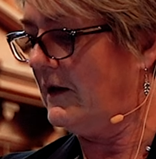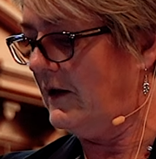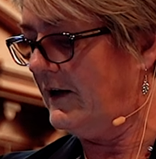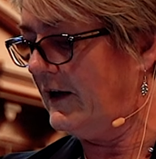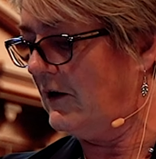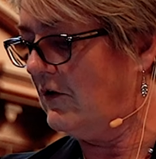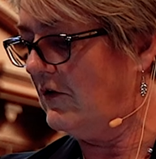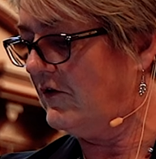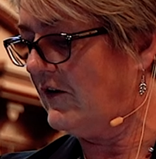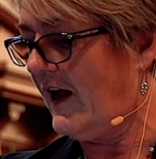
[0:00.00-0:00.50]

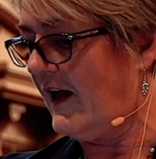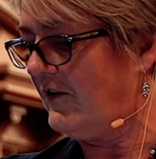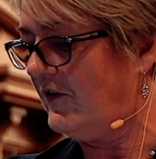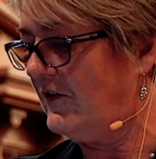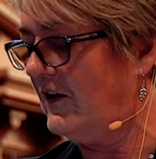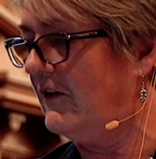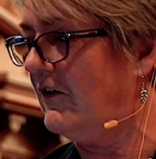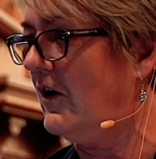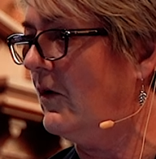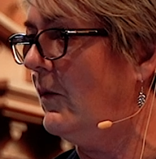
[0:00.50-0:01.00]
clinical
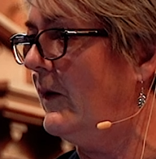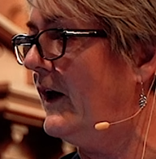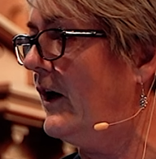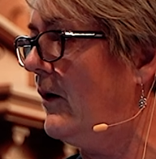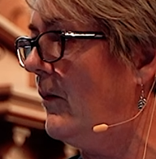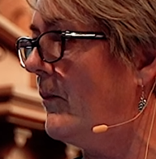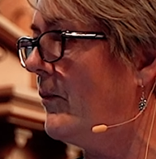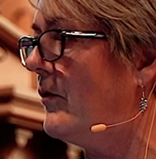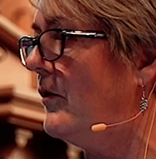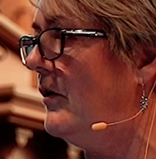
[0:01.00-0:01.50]
testing that we
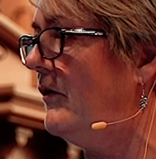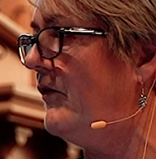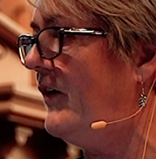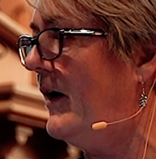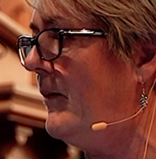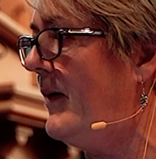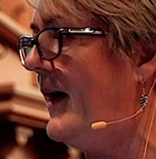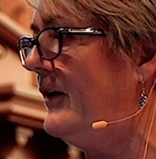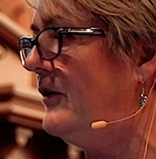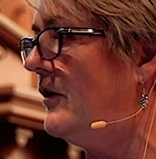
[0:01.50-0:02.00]
can prove
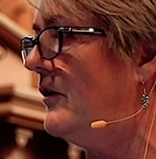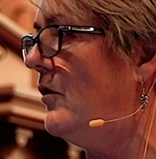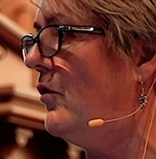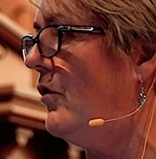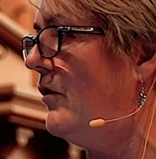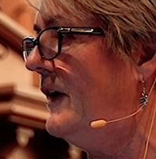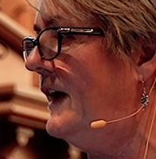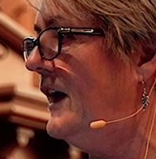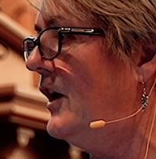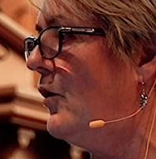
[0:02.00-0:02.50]
they're better
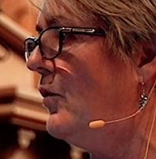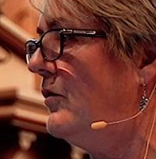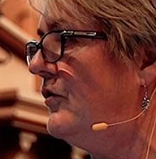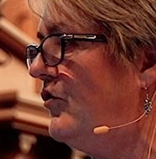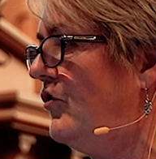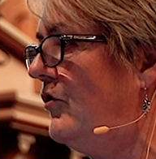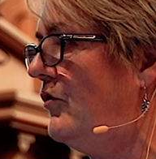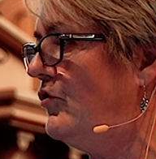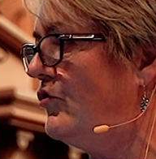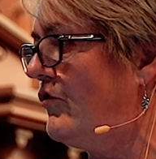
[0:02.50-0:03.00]
or equal
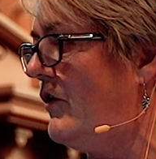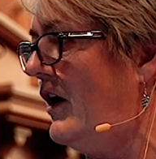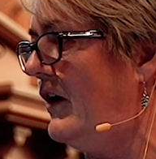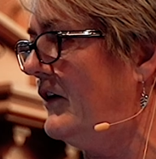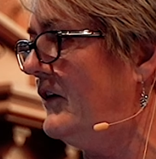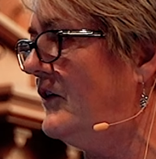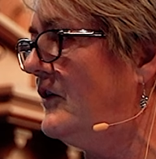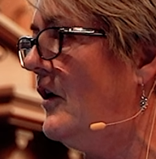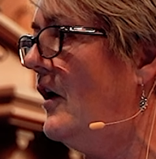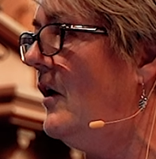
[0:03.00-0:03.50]
to
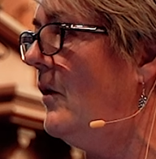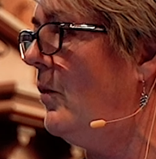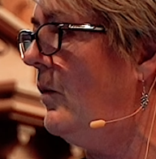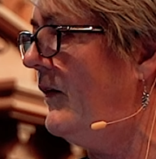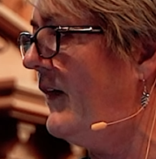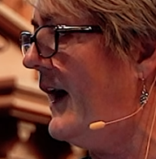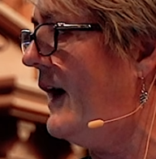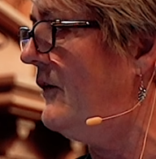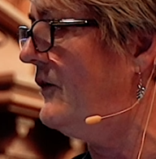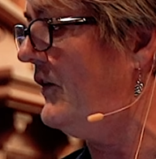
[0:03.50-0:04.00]
drugs
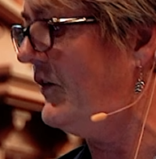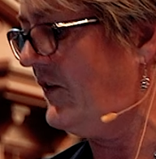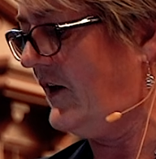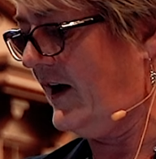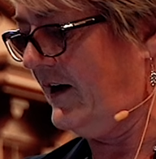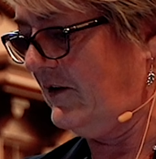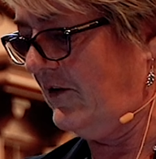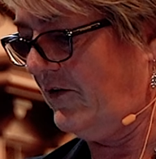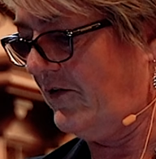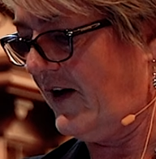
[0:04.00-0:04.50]
without the
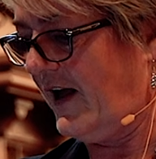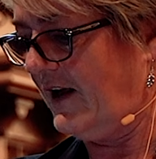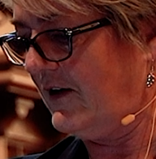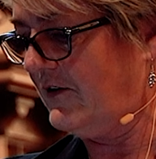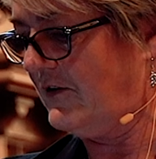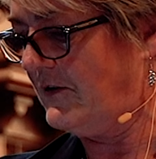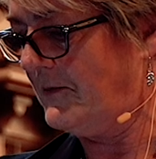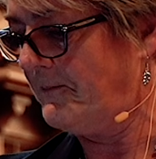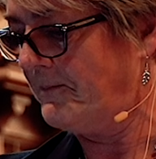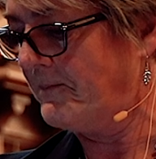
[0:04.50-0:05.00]
side
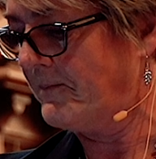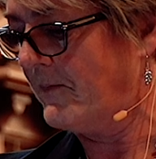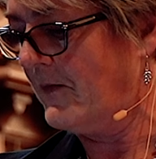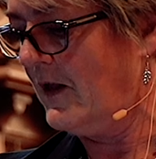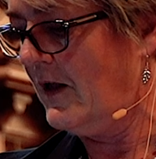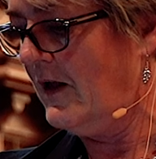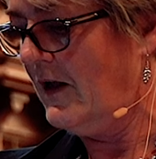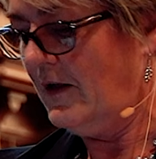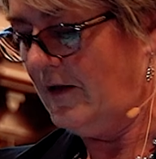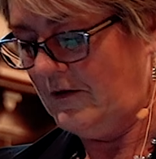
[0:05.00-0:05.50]
effects.
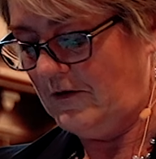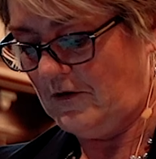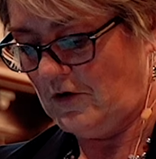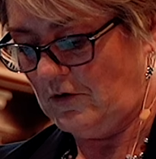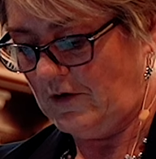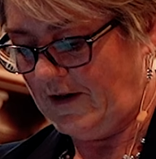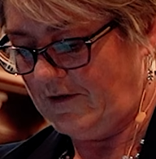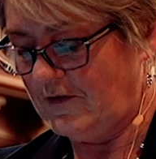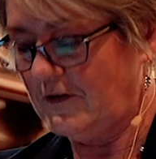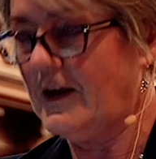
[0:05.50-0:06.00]

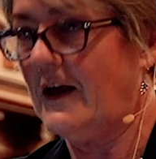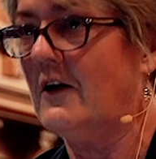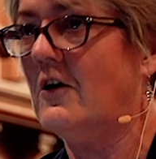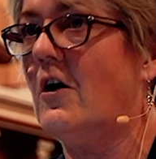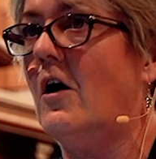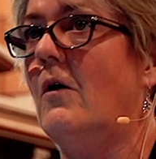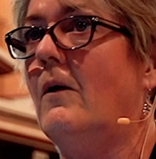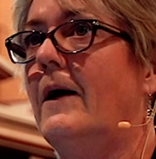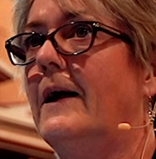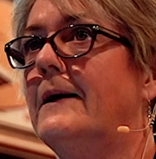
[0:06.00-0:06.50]
So let's get
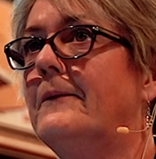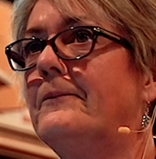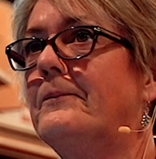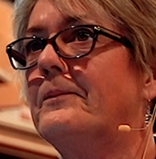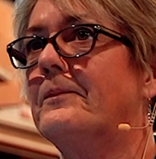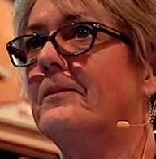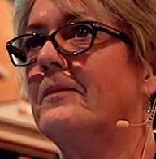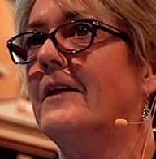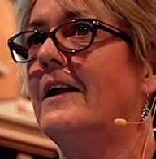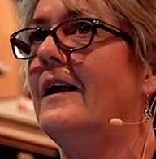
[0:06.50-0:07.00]
going.
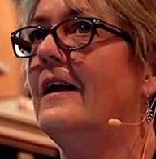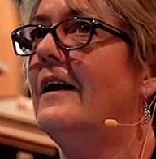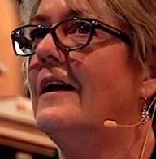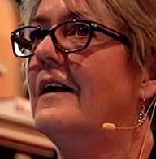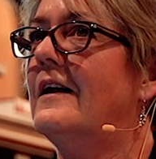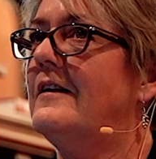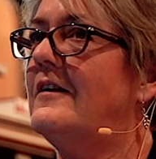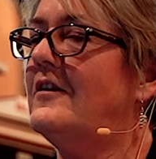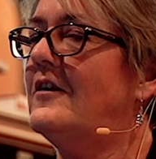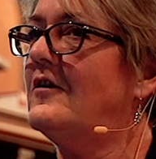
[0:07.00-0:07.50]

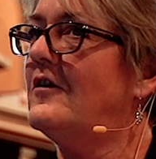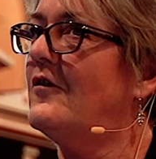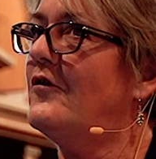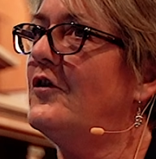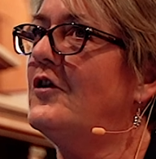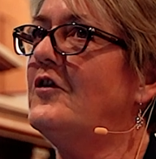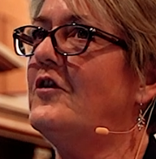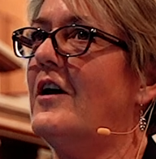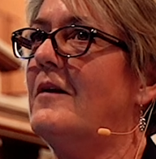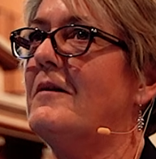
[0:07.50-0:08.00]
This is the
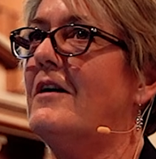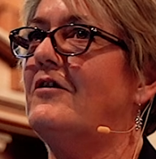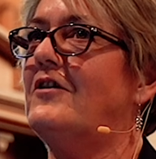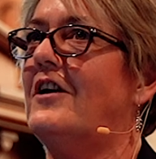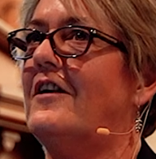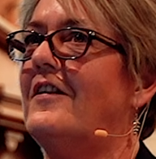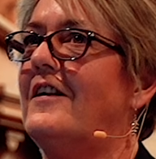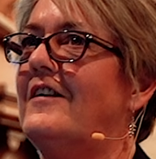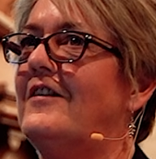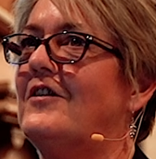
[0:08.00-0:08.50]
first time I've
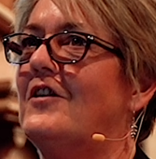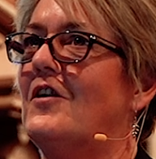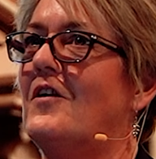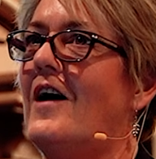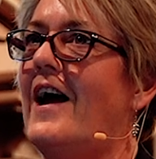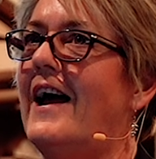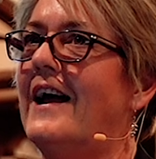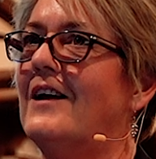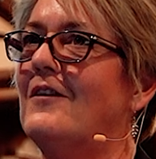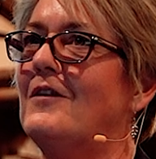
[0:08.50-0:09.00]
done this, so
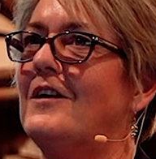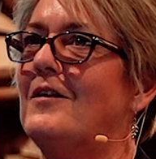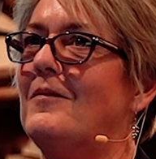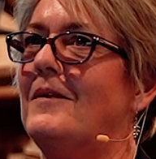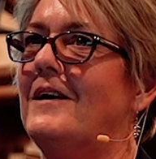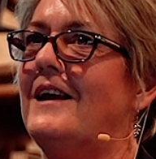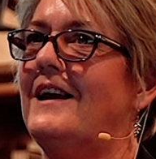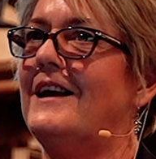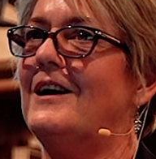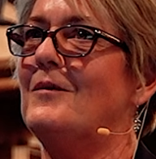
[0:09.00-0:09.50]
hang with
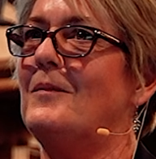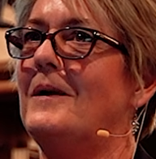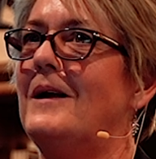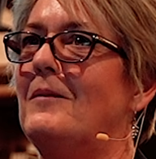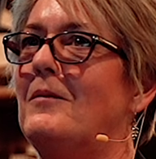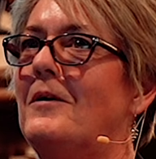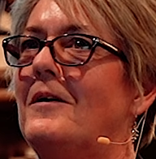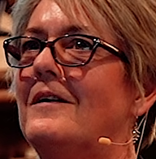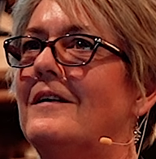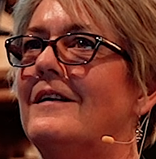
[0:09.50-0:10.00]
me here,
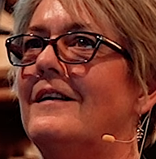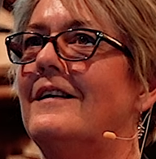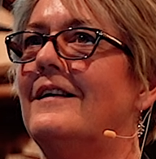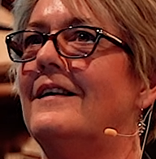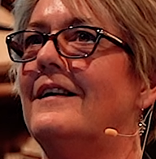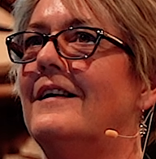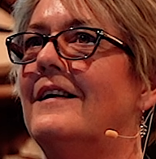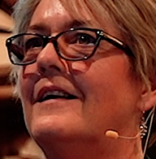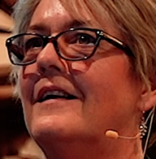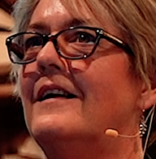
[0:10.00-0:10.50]
people.
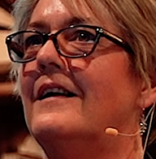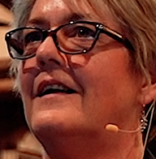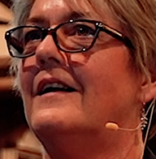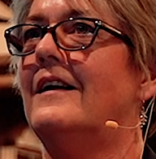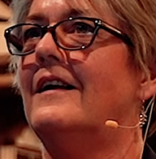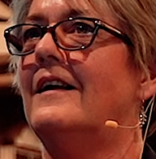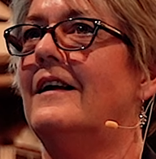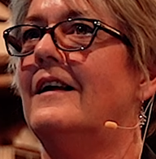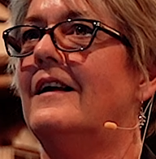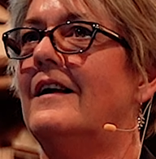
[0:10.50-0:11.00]

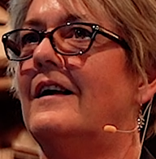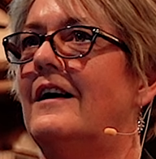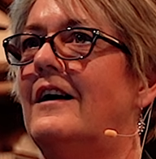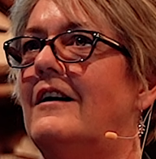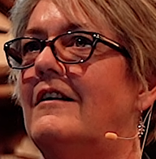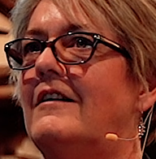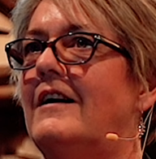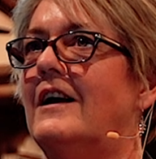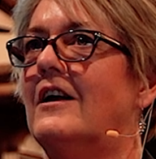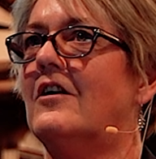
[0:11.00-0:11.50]

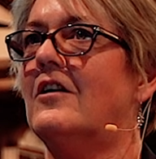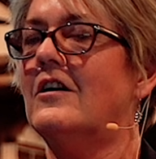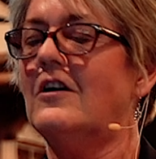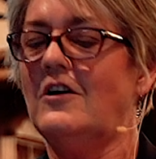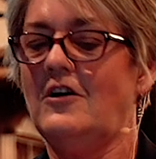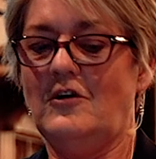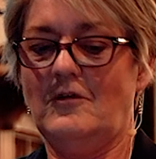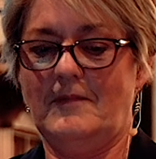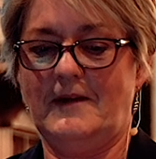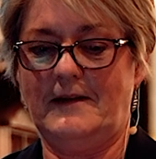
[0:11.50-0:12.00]
All right,
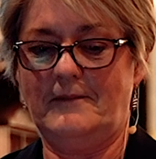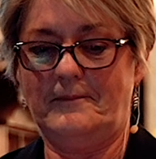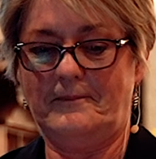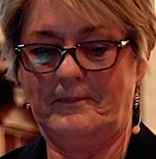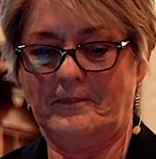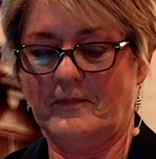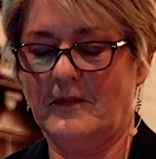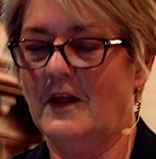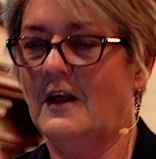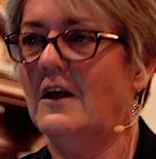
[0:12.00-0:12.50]
curcumin.